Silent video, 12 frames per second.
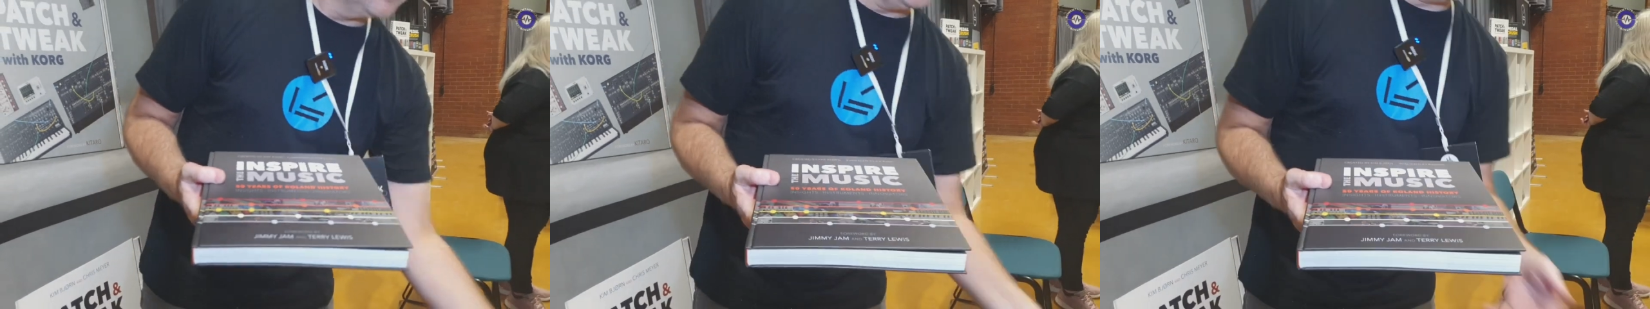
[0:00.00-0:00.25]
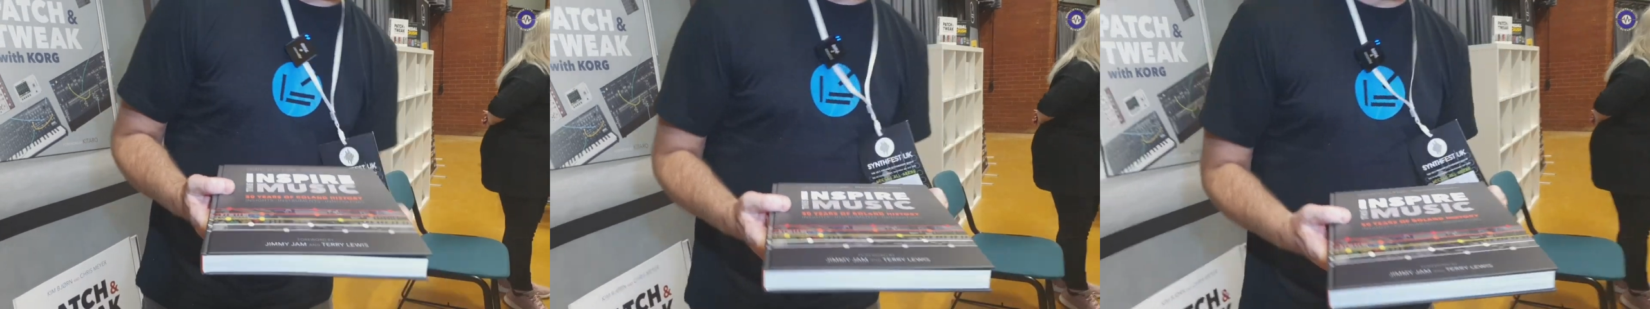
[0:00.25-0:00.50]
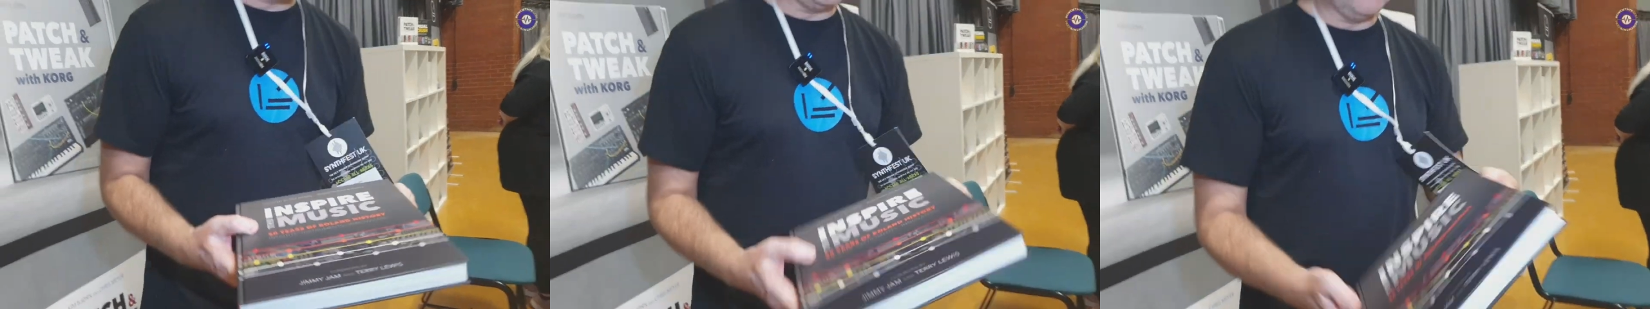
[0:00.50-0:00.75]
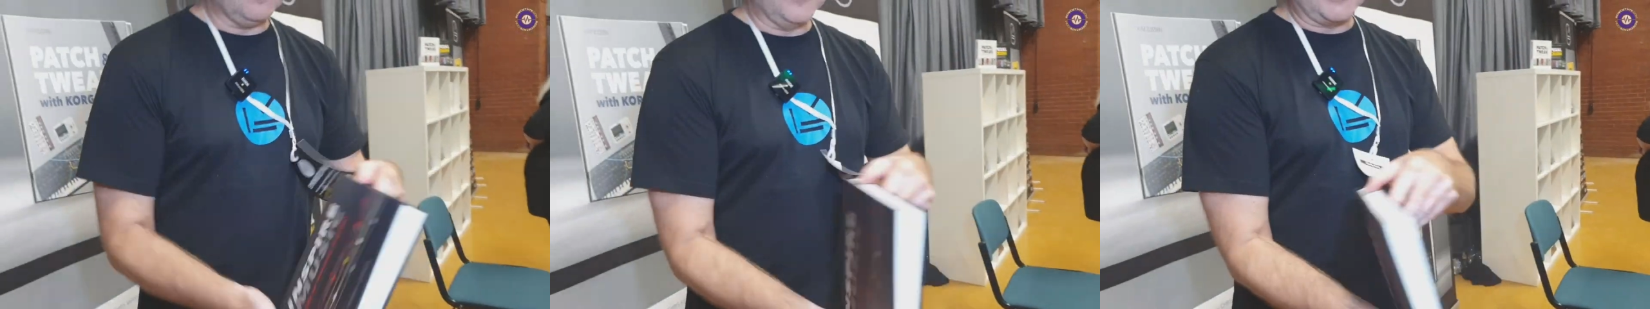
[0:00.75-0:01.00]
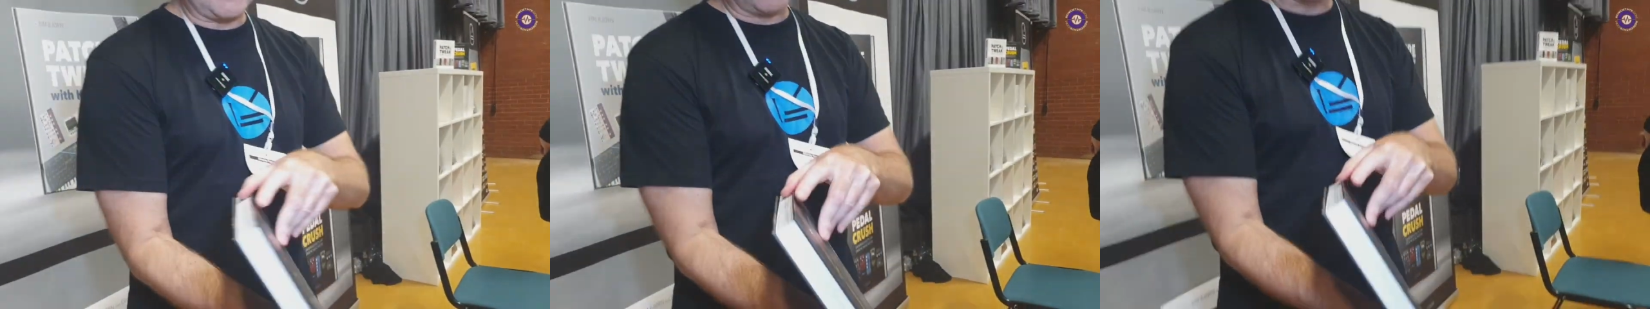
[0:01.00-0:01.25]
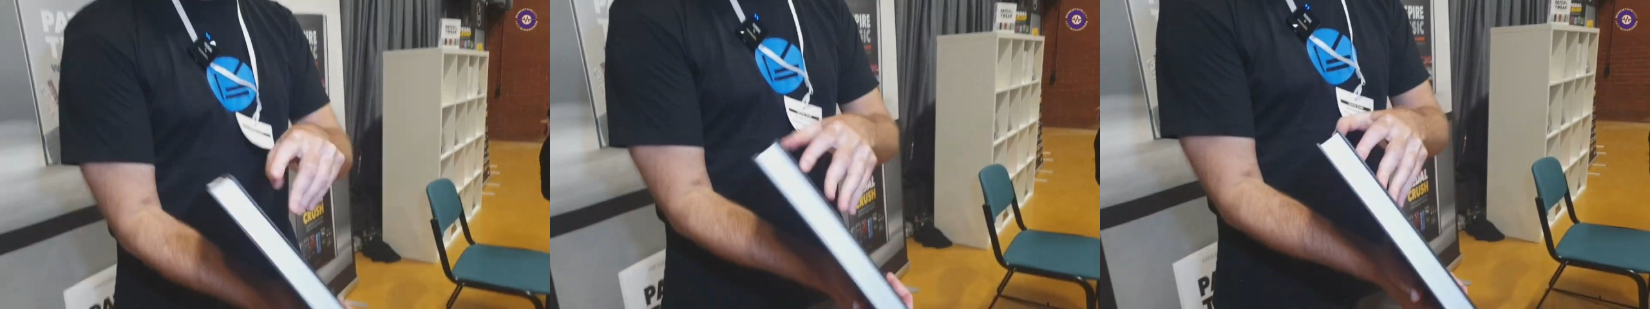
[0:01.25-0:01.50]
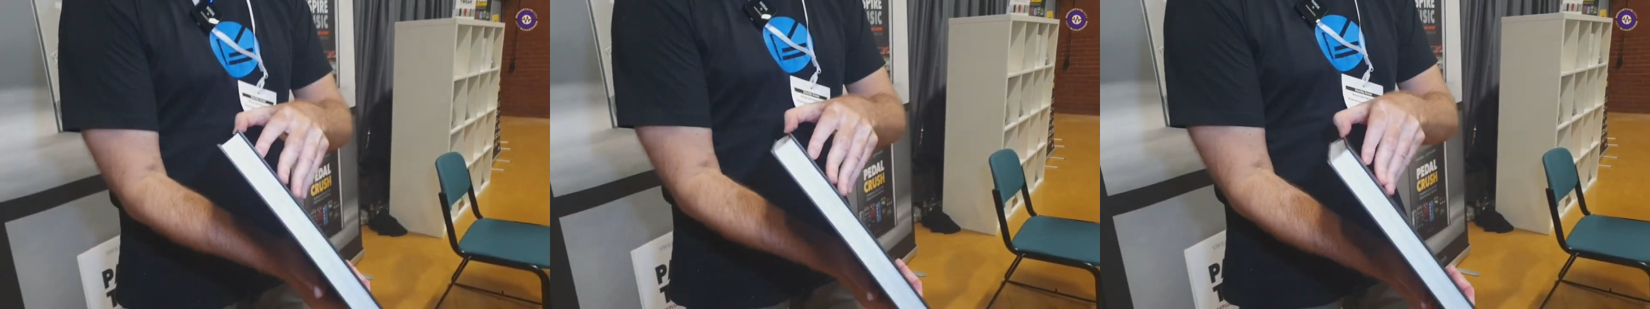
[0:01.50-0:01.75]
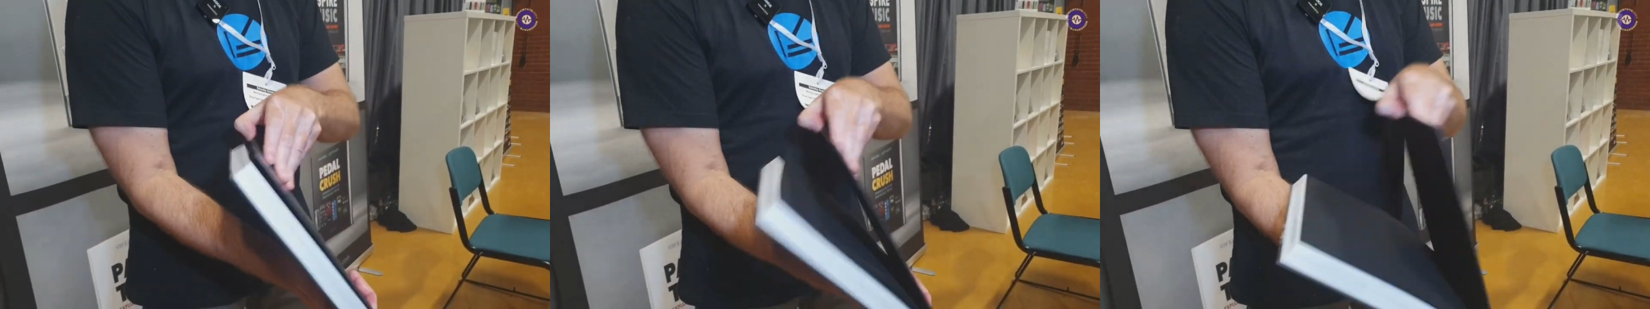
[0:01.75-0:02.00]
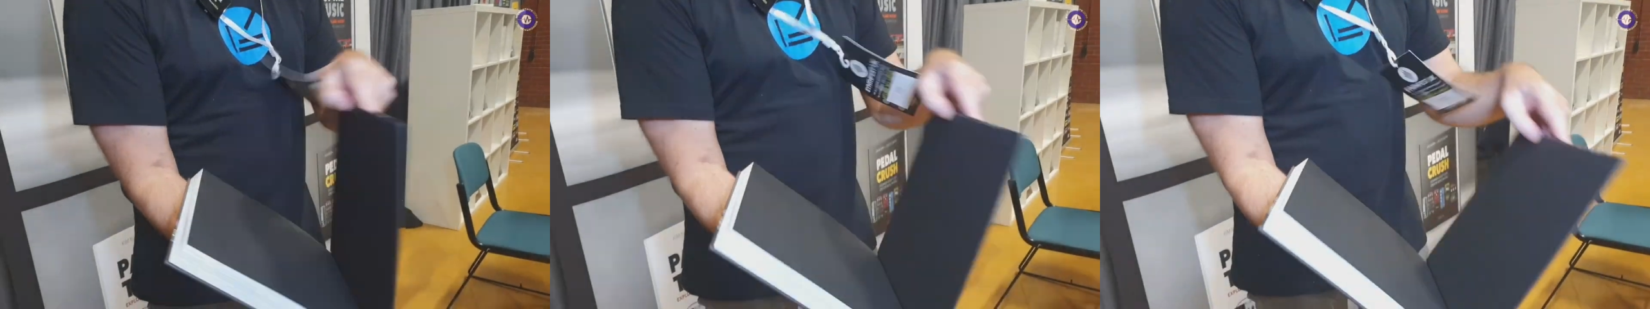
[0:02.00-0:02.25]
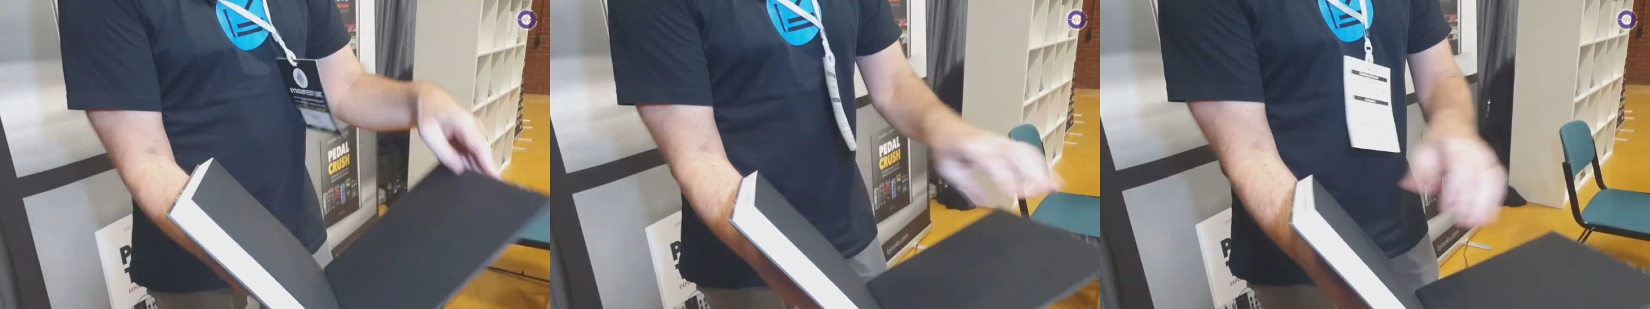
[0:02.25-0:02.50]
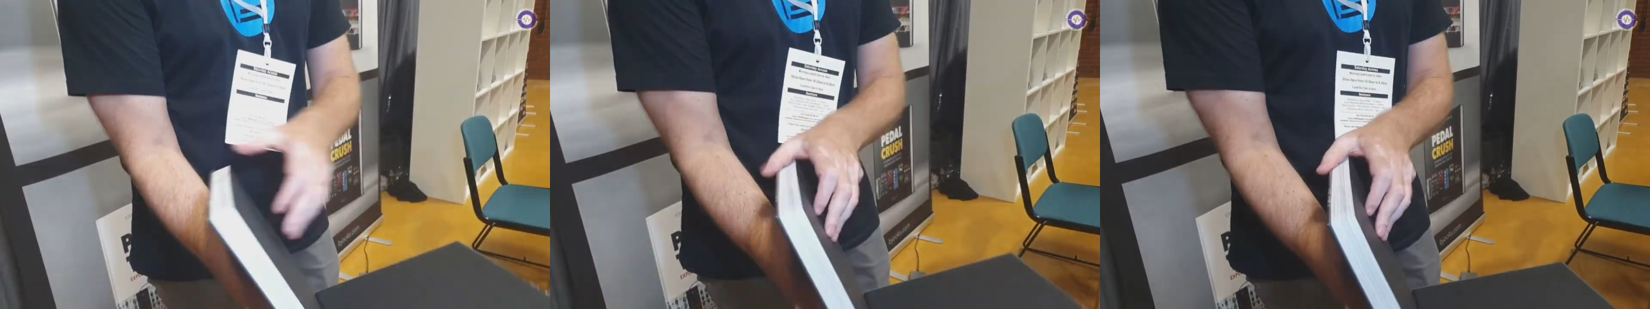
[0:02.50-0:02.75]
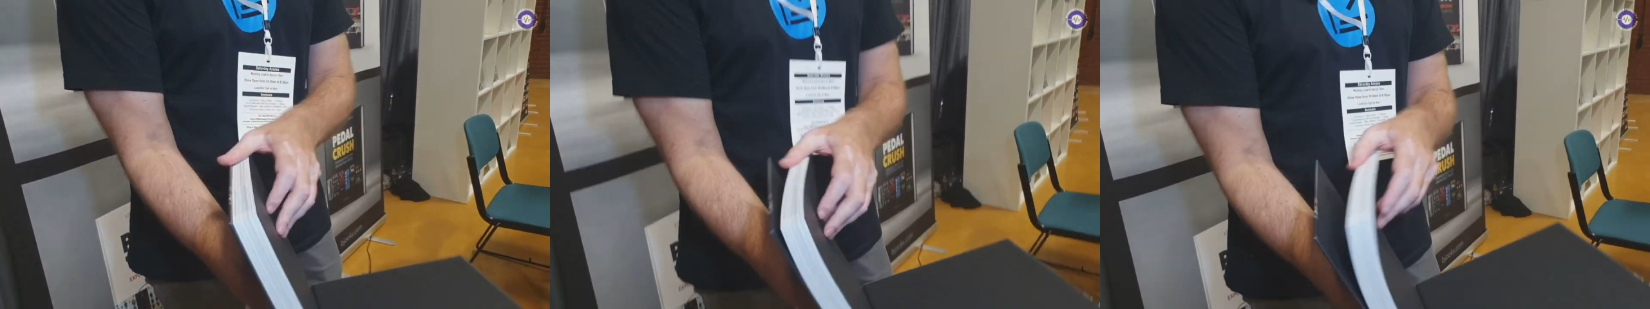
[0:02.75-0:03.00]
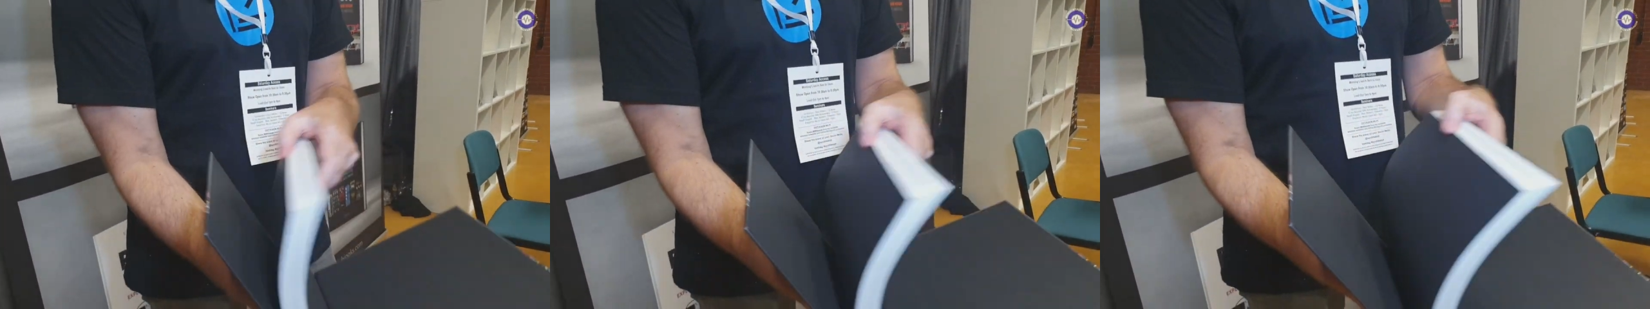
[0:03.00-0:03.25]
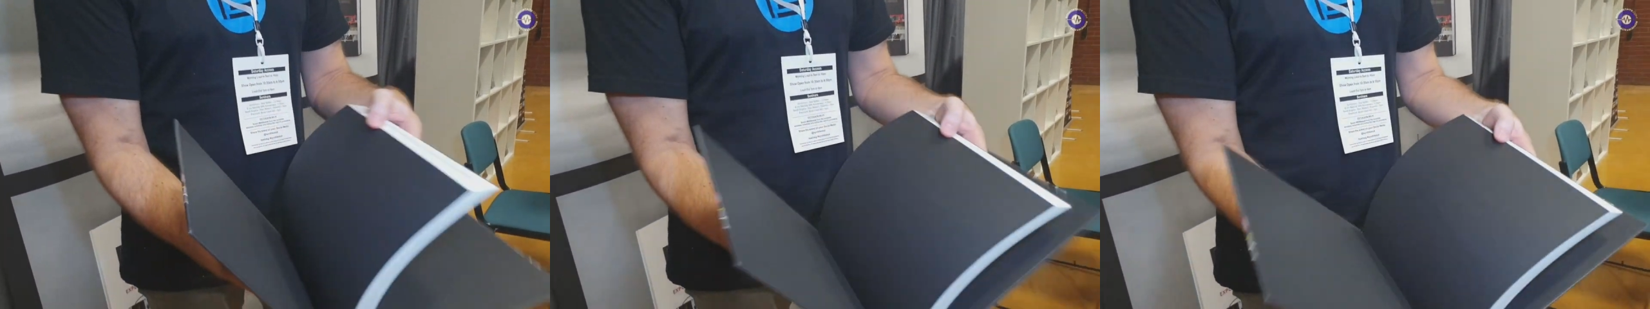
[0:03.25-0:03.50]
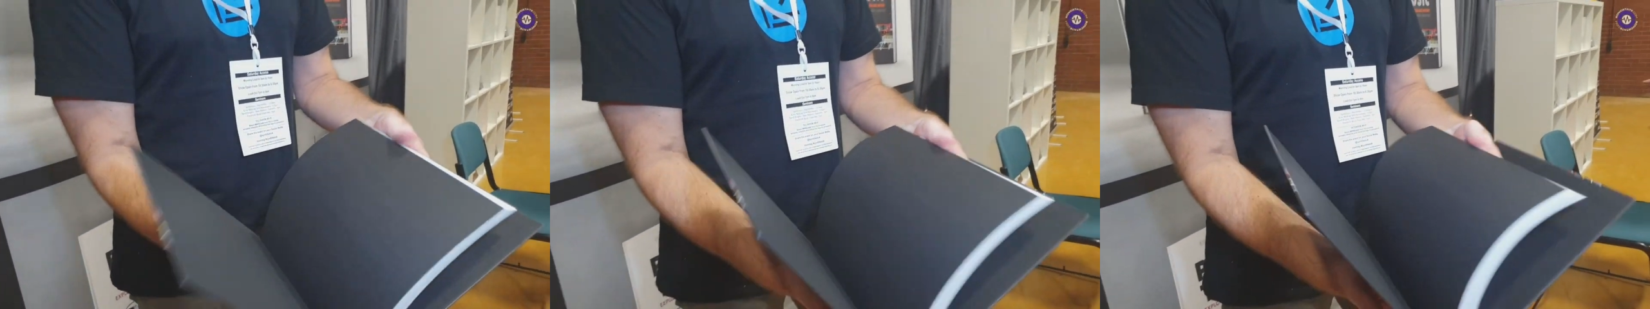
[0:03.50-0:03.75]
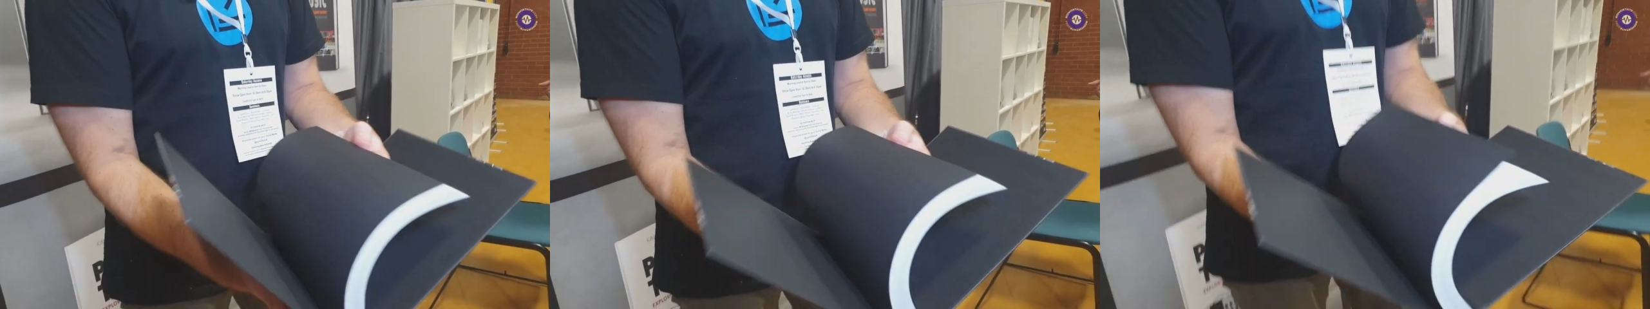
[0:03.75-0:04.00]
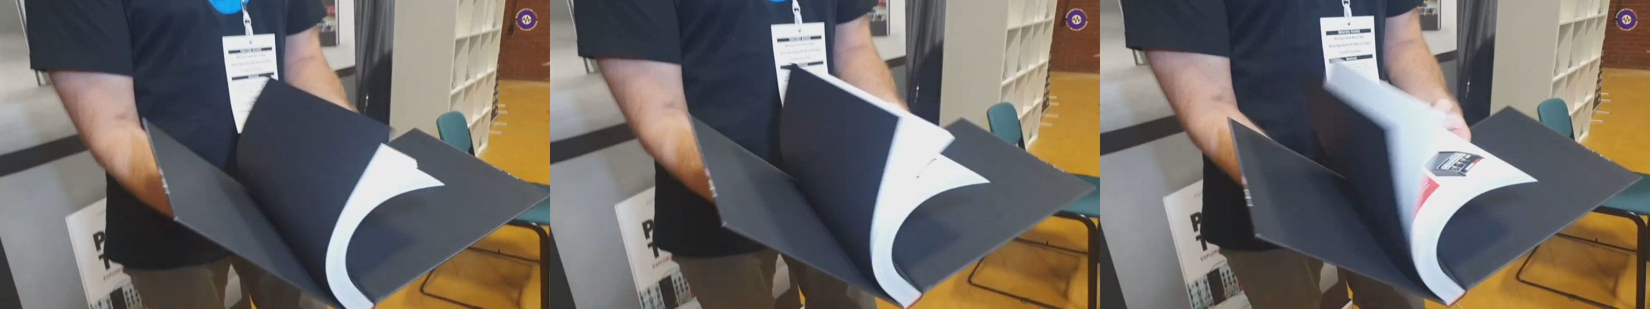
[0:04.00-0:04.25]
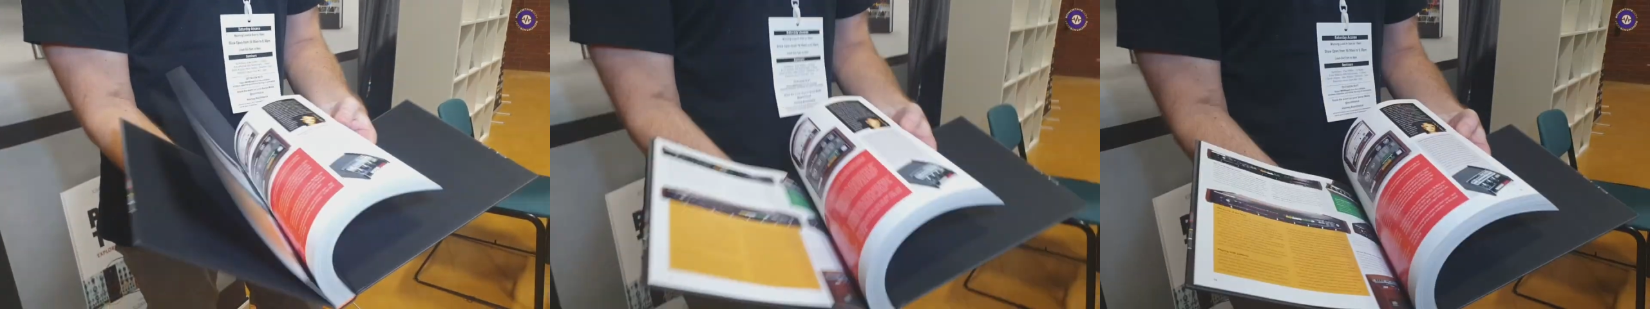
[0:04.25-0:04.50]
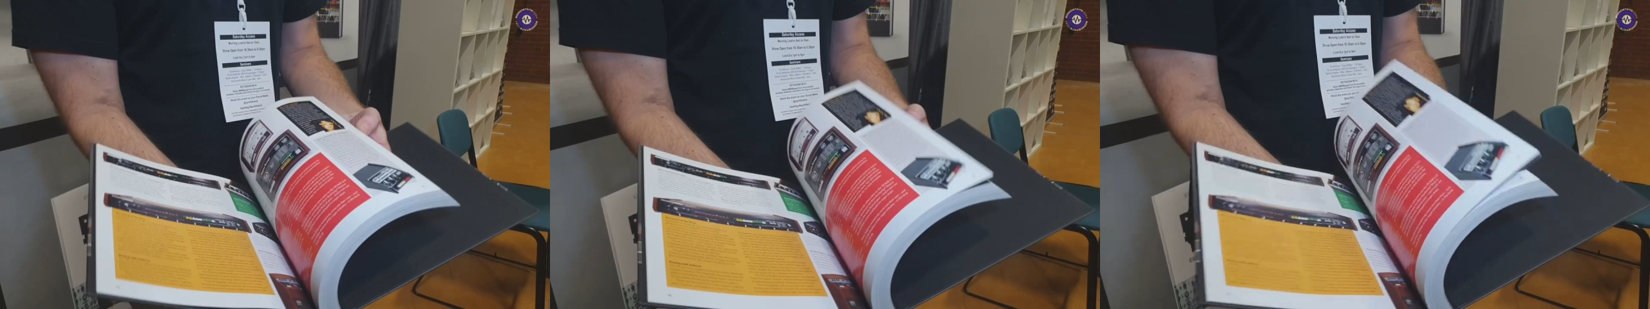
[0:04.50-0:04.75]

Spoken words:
(no speaker visible)